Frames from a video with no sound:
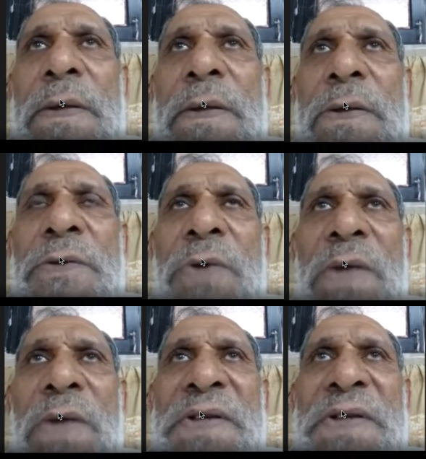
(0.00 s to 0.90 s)
So you
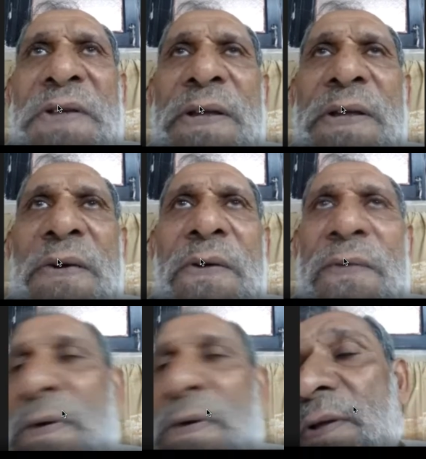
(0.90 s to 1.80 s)
always think of
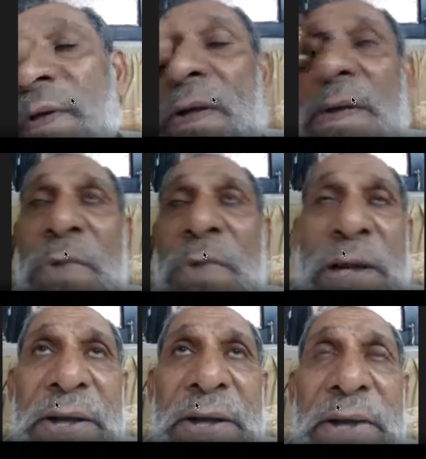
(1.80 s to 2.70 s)

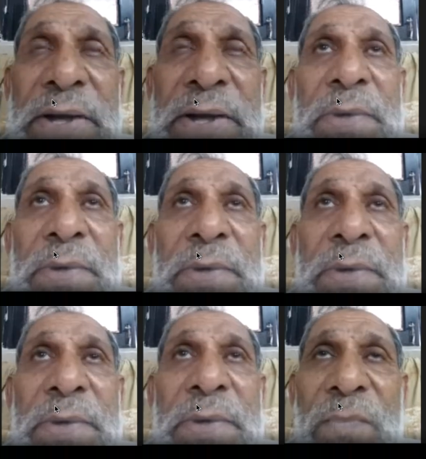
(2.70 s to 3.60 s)
hemolytic anemia.
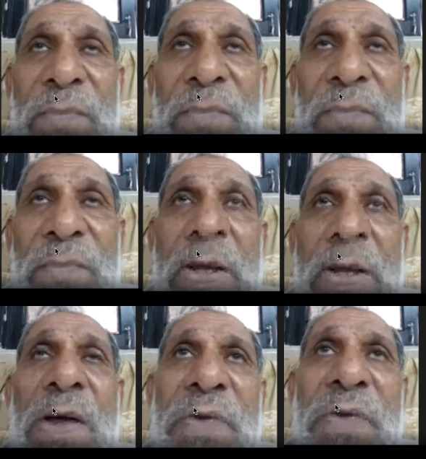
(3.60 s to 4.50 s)

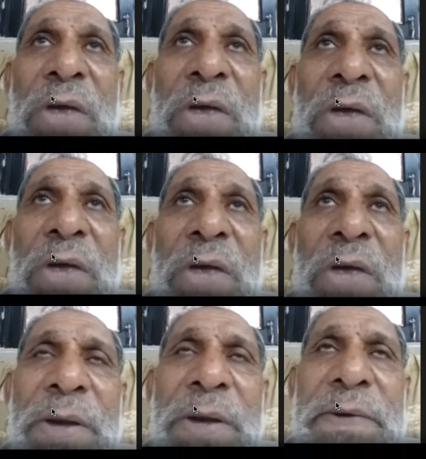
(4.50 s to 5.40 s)
Now you have to
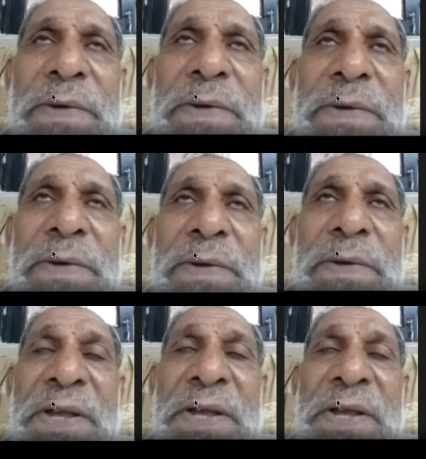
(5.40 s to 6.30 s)
determine, suppose
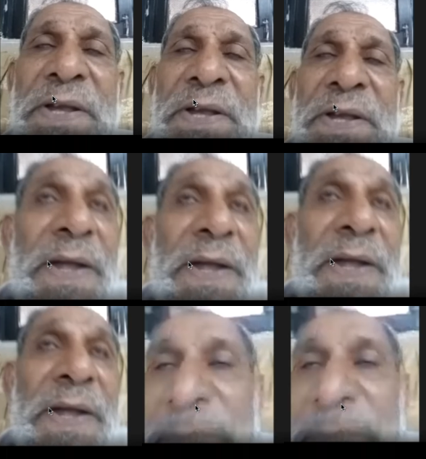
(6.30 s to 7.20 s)
it is
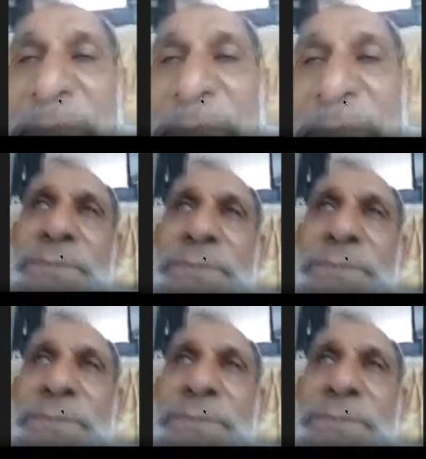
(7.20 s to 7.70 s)
hemolytic anemia.